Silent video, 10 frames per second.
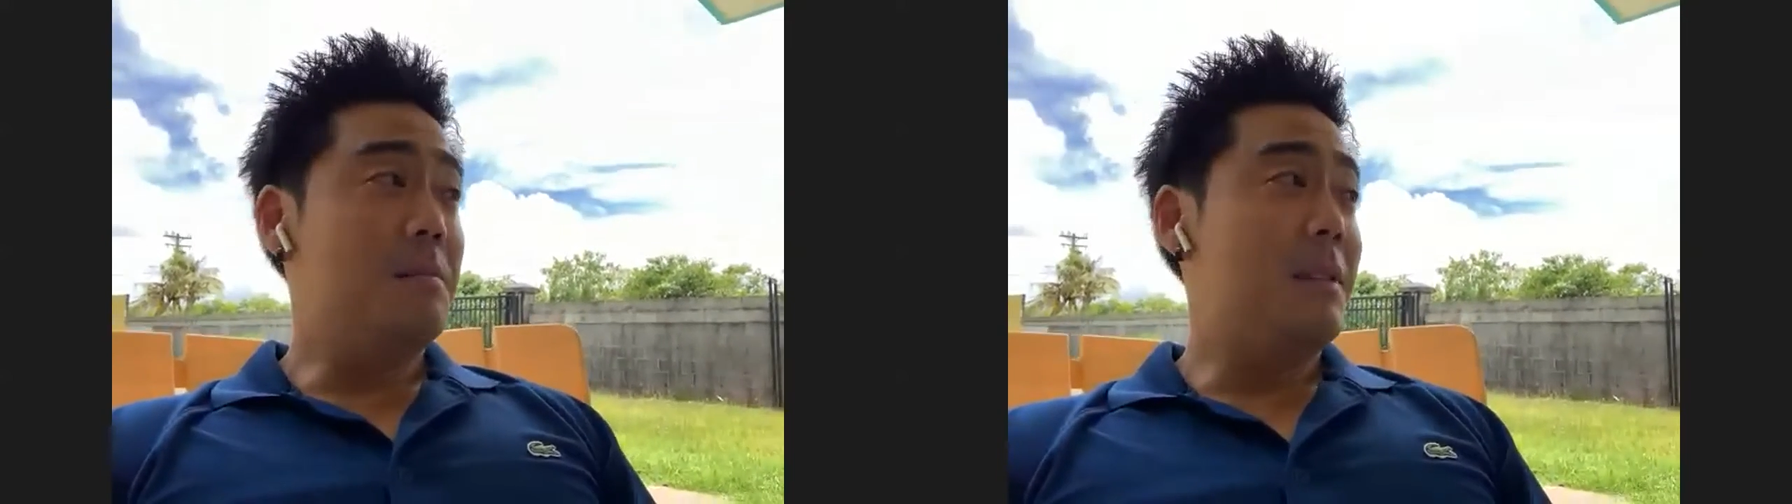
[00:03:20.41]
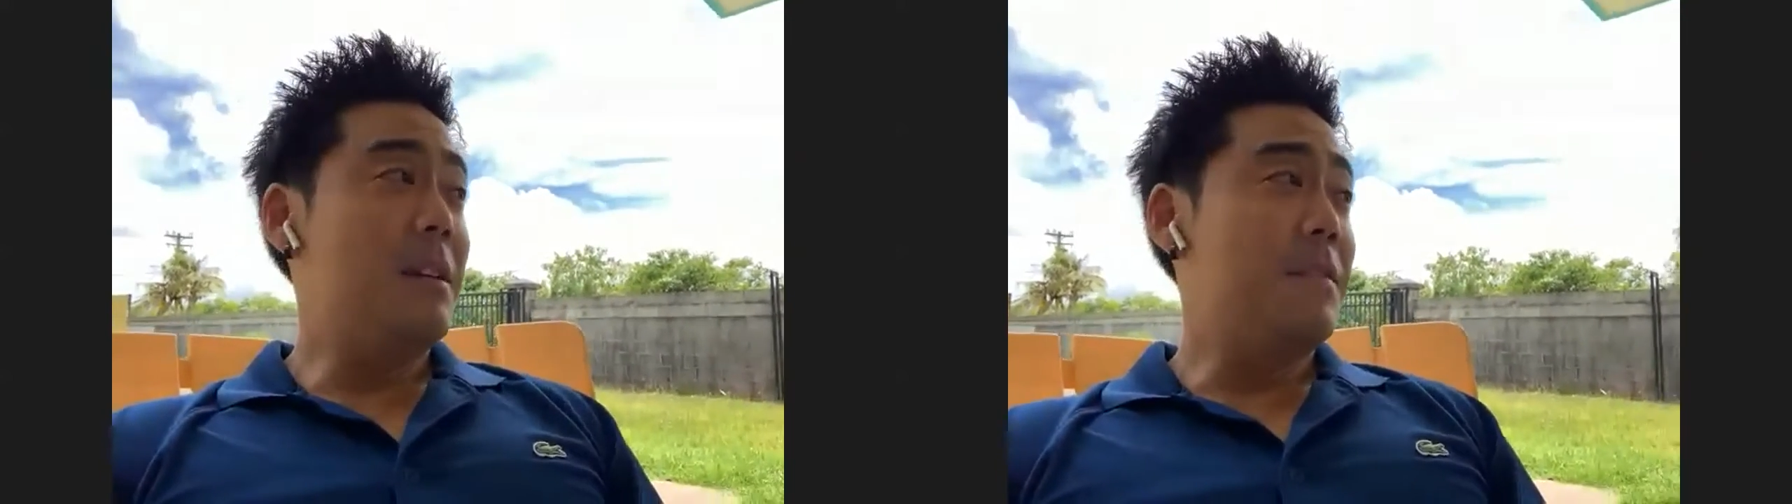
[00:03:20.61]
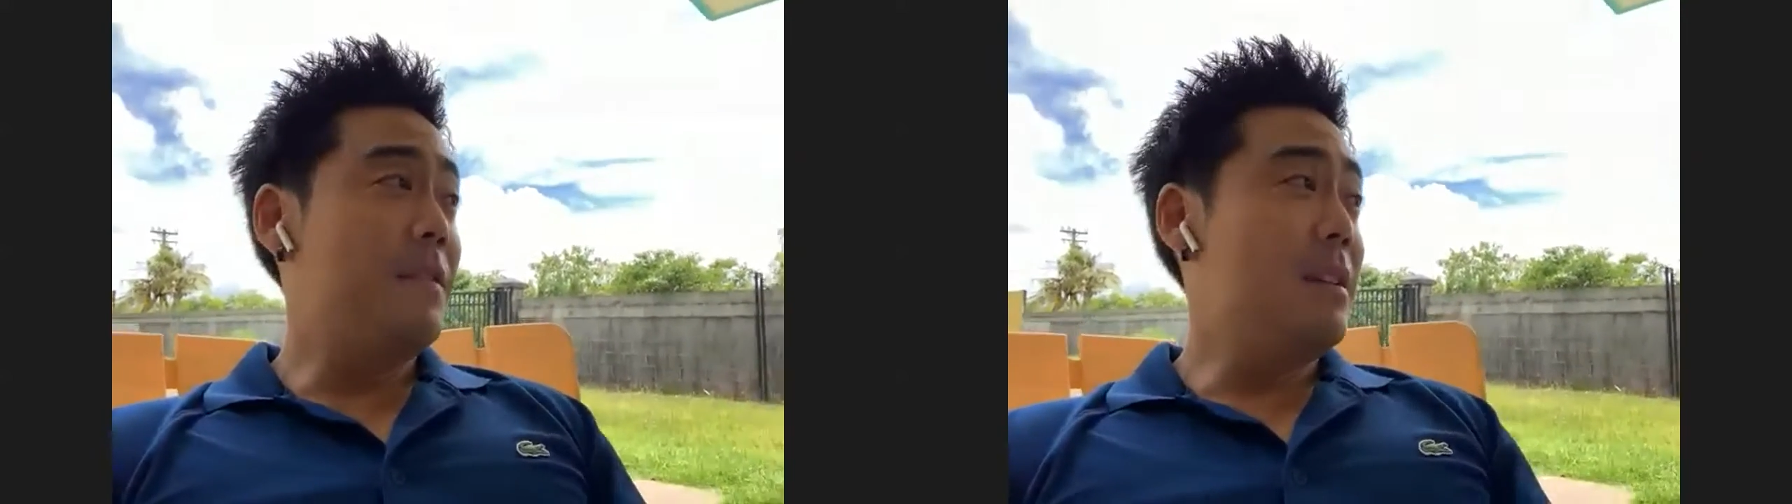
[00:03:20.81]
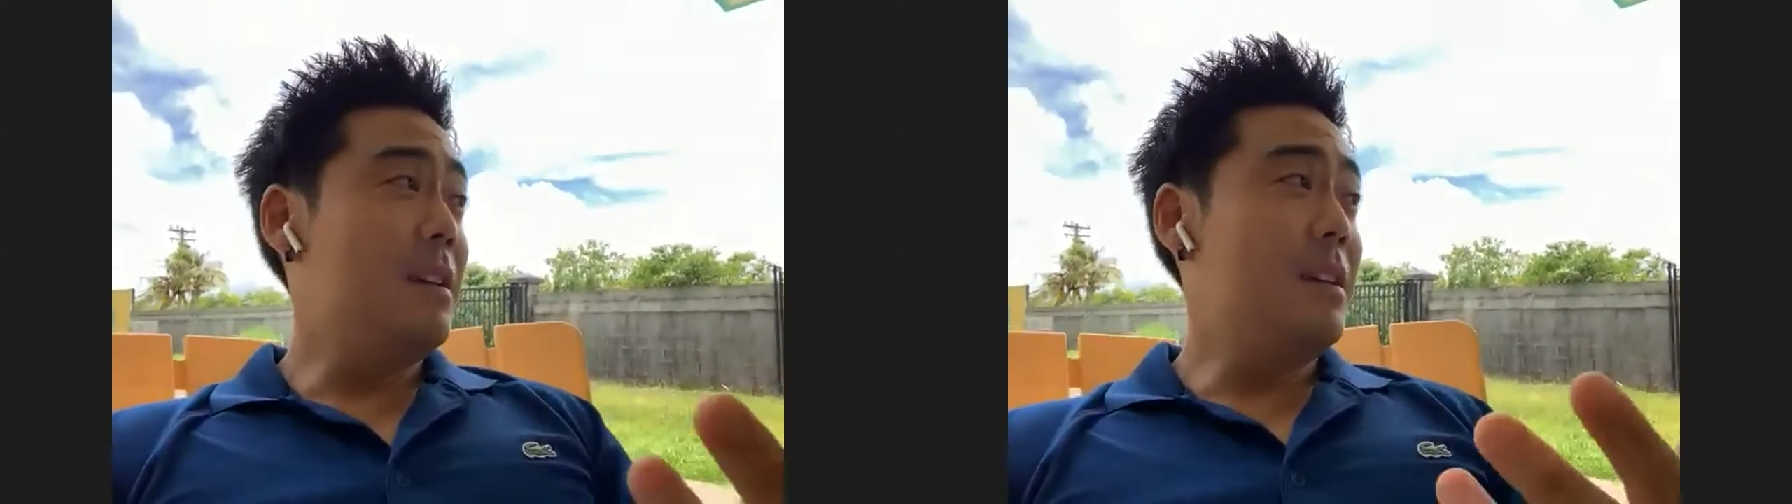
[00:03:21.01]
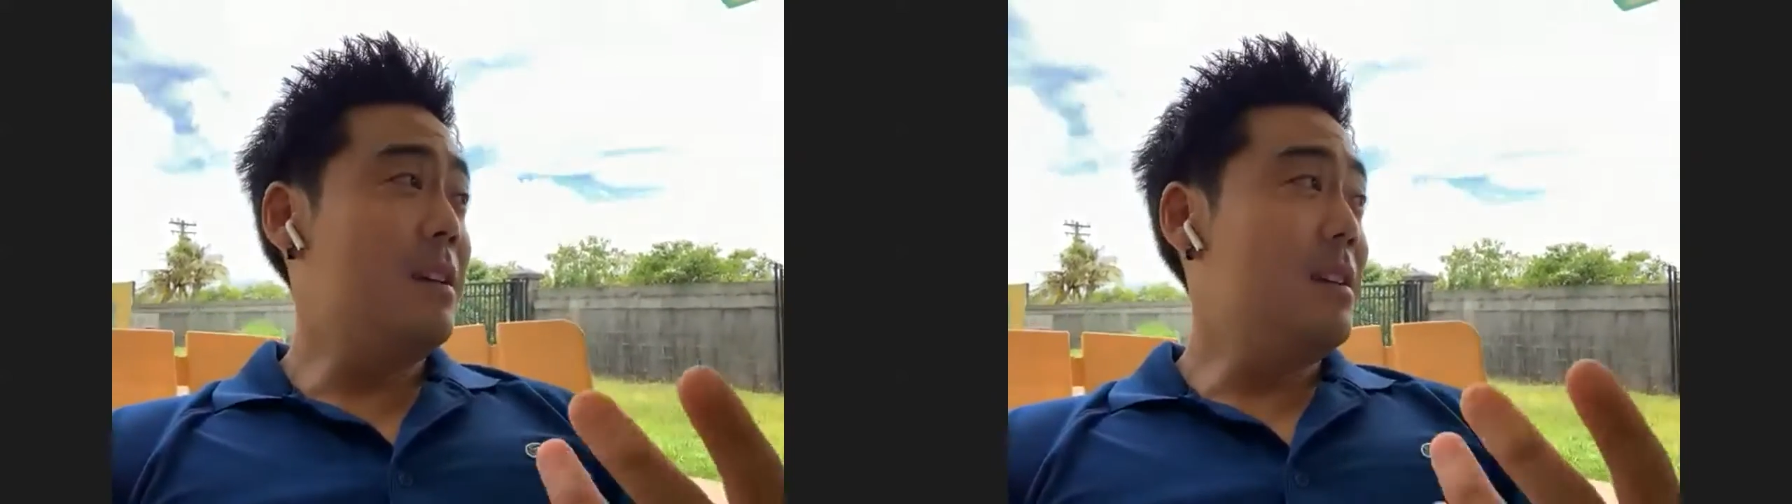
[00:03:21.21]

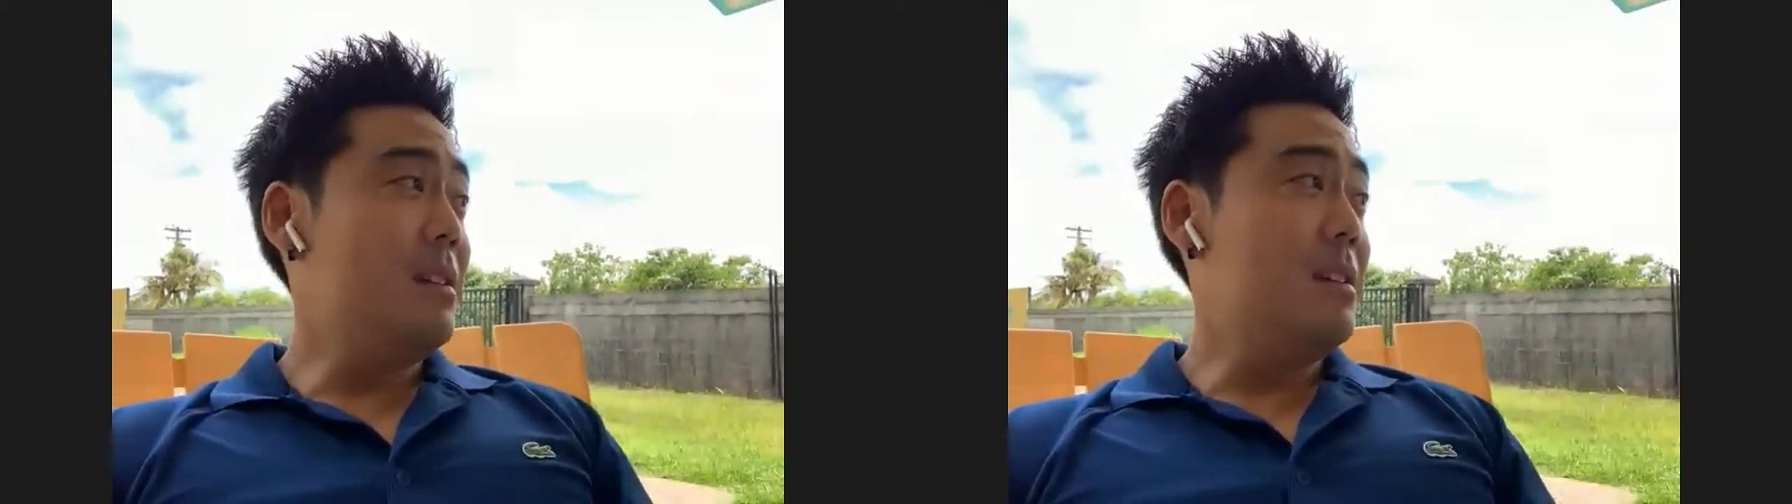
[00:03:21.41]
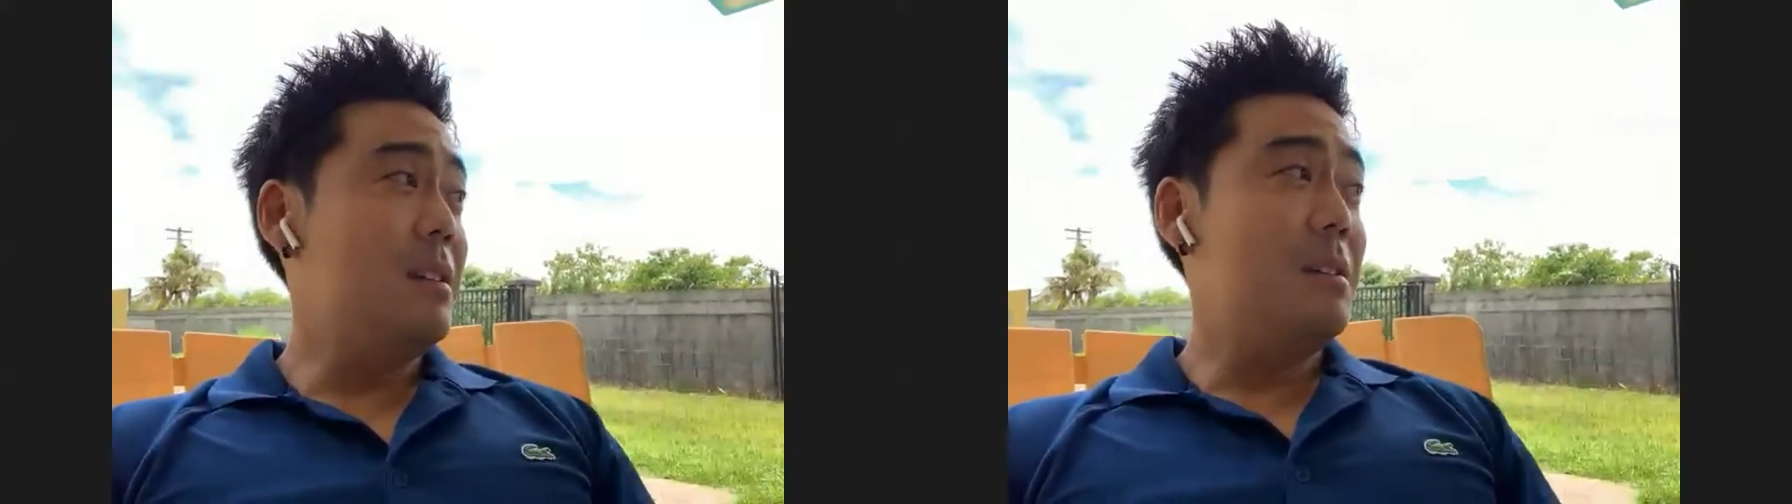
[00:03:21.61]
thankfully,